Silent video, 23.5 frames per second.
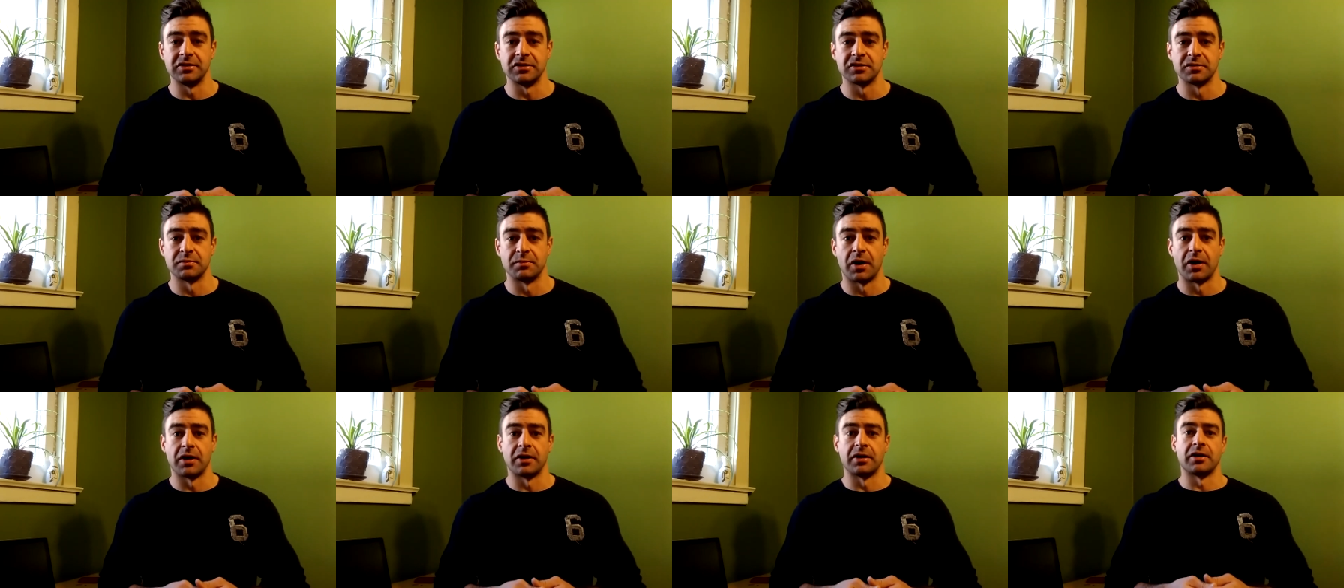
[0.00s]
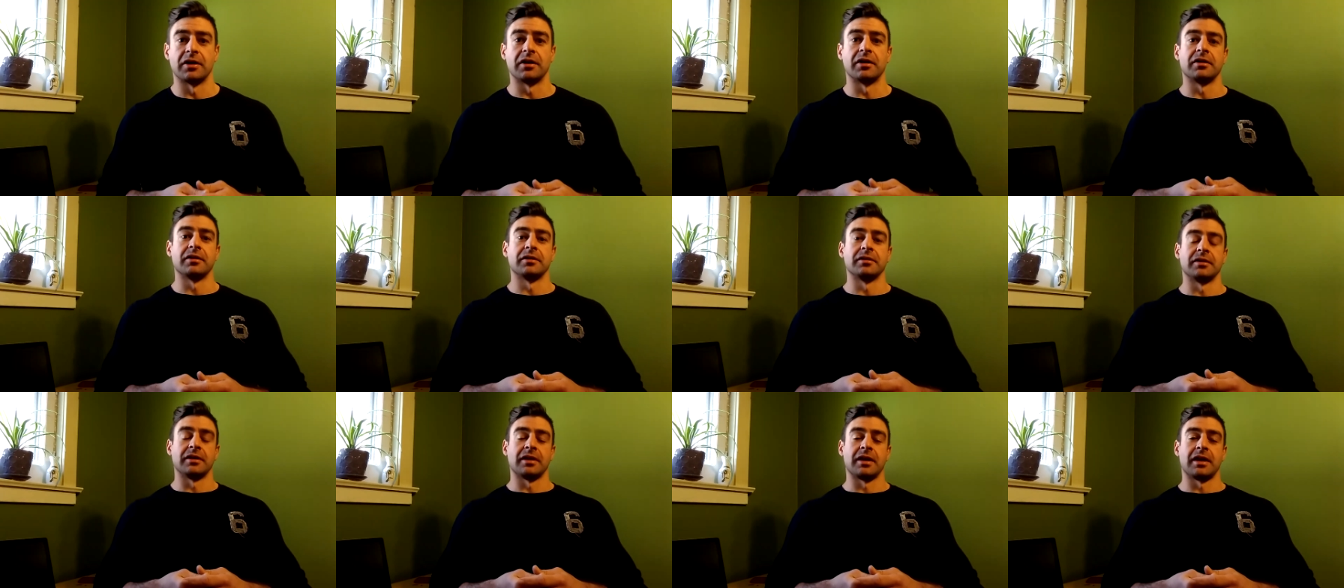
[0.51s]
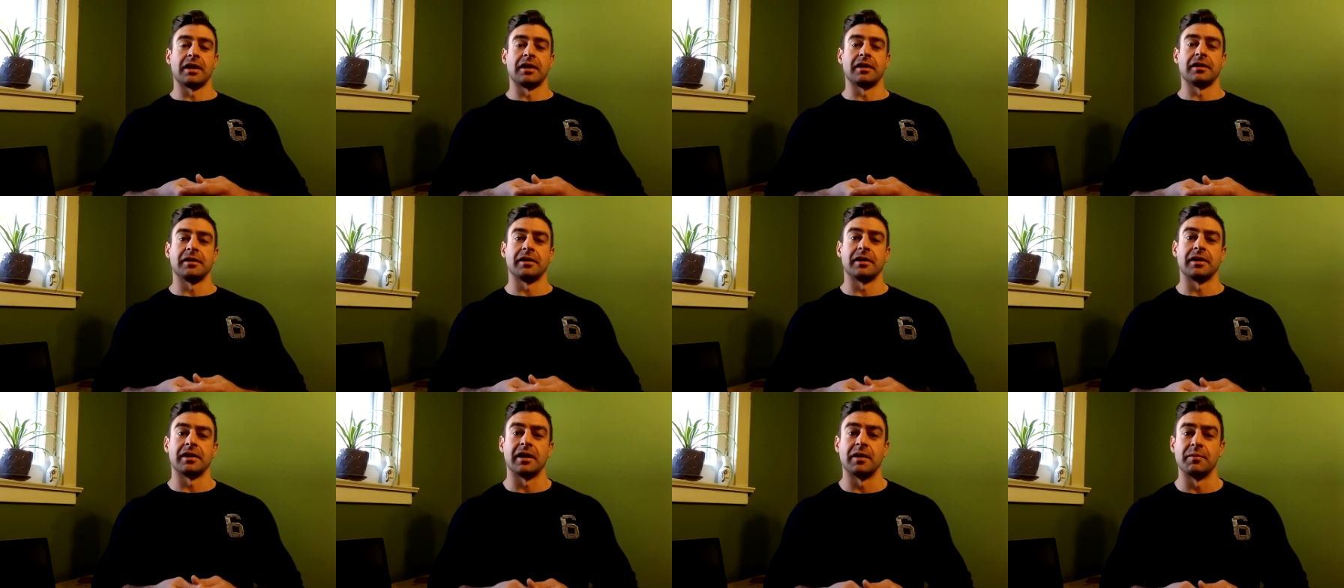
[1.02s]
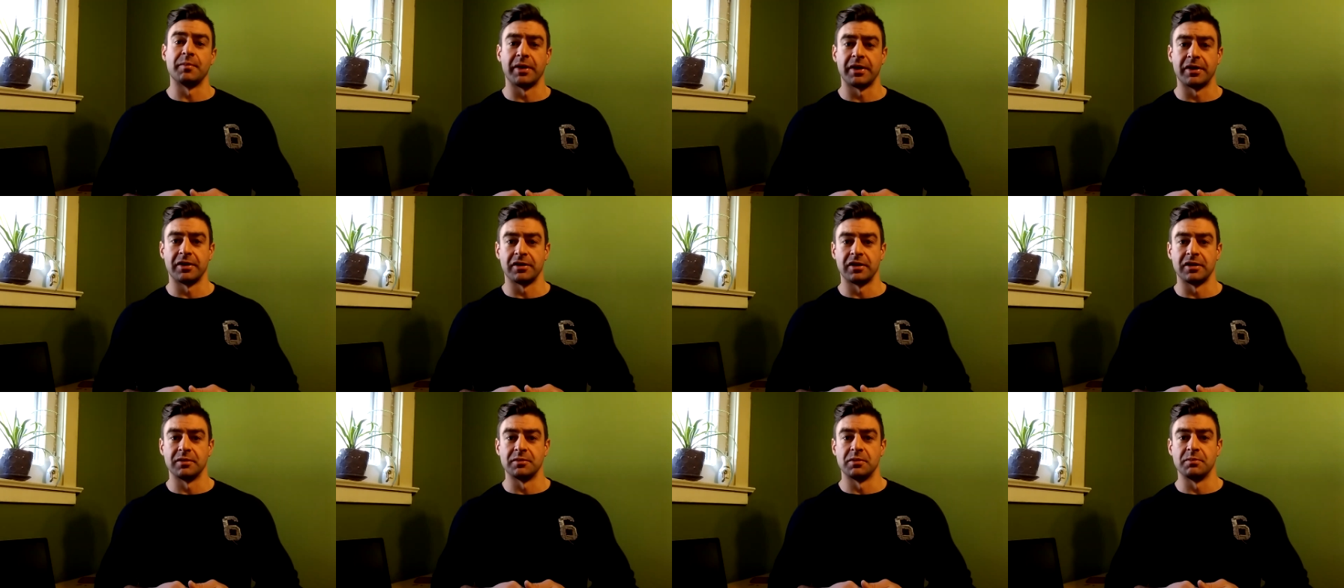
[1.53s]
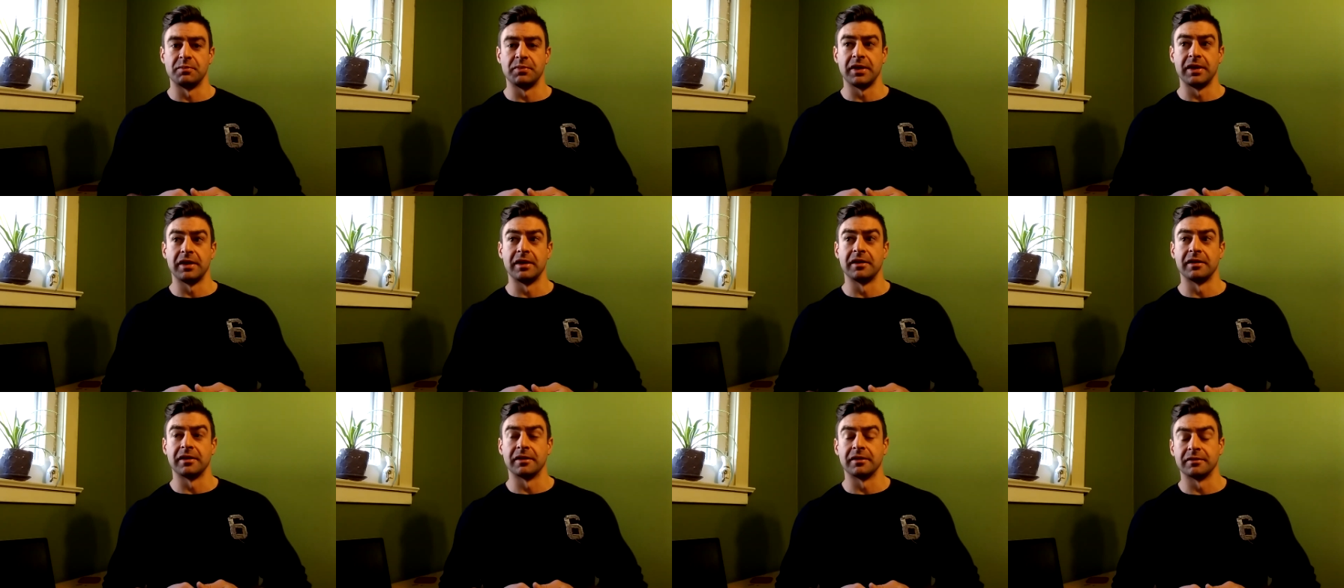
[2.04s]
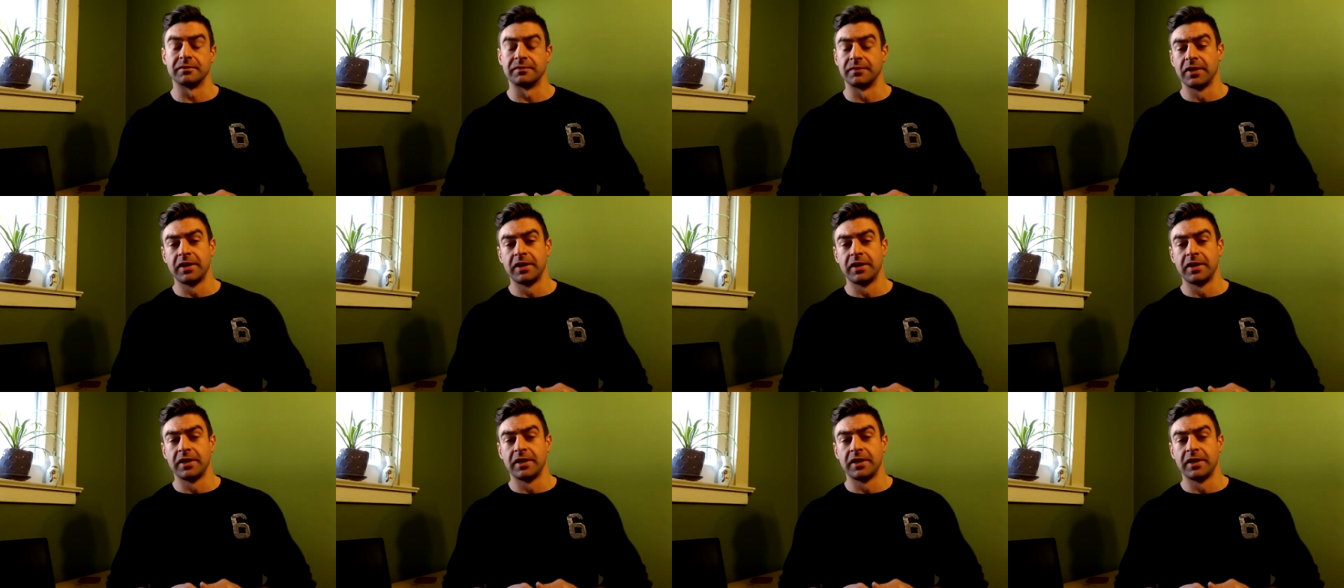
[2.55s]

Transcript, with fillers: smarter and uh, a better human being and